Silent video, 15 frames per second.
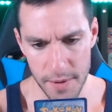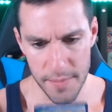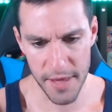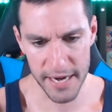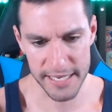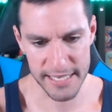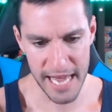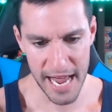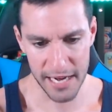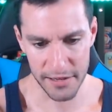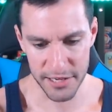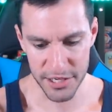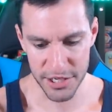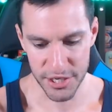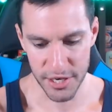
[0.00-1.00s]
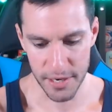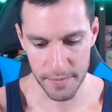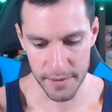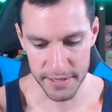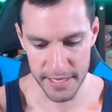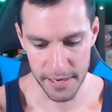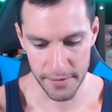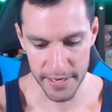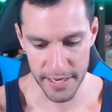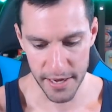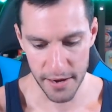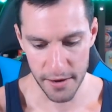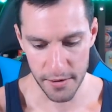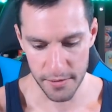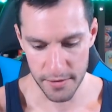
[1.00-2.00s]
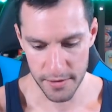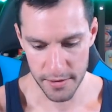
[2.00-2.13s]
I'm not exactly sure, but there we go.